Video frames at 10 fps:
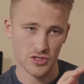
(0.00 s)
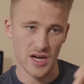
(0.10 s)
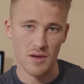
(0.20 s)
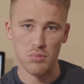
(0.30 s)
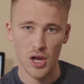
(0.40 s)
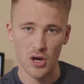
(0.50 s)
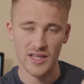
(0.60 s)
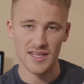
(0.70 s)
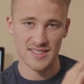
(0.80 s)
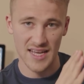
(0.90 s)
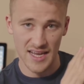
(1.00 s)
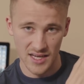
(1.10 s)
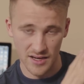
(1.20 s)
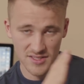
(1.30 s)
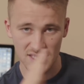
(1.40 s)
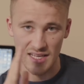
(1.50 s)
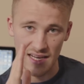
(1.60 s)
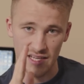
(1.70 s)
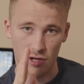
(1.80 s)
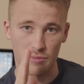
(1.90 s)
try and block that side, and I've
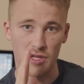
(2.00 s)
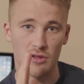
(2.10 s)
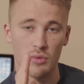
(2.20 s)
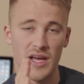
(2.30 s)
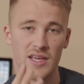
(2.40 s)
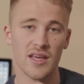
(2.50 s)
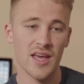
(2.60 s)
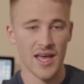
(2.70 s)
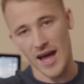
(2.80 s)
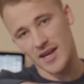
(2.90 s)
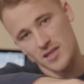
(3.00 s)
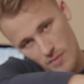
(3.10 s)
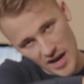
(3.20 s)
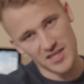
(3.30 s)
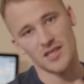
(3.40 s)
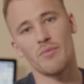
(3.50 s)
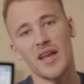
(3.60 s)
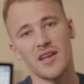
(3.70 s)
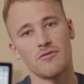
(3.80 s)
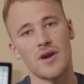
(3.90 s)
slightly come the other way, and he's managed to
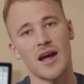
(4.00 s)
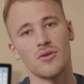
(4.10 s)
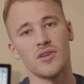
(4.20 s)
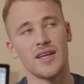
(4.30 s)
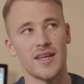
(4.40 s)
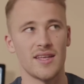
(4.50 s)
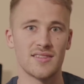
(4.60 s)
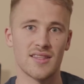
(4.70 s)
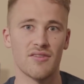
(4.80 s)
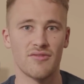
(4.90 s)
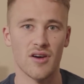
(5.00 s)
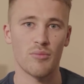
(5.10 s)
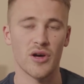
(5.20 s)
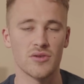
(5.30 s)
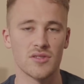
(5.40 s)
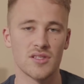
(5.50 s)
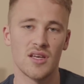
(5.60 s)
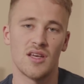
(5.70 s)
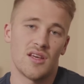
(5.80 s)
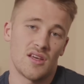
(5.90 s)
bend it round into that far post.
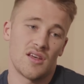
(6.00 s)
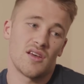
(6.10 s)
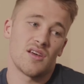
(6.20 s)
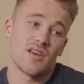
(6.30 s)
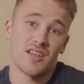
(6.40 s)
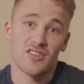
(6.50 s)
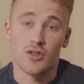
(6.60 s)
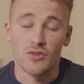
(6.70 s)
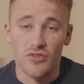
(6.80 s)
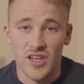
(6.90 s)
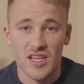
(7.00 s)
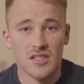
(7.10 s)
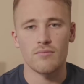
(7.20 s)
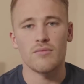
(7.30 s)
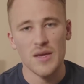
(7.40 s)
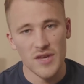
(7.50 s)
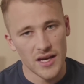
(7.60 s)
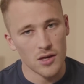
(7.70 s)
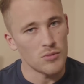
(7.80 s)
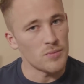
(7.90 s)
It's a good finish. Maybe I
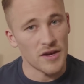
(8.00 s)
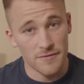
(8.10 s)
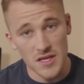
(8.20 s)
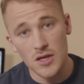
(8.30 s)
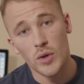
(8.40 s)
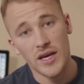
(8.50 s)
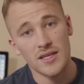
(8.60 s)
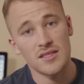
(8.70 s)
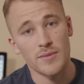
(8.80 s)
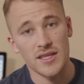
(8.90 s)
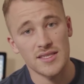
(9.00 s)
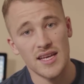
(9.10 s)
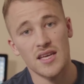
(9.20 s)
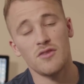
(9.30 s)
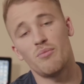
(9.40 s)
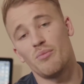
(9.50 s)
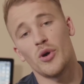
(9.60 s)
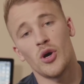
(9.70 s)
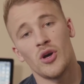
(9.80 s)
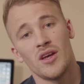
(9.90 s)
can move my feet quicker to make the save,
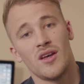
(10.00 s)
but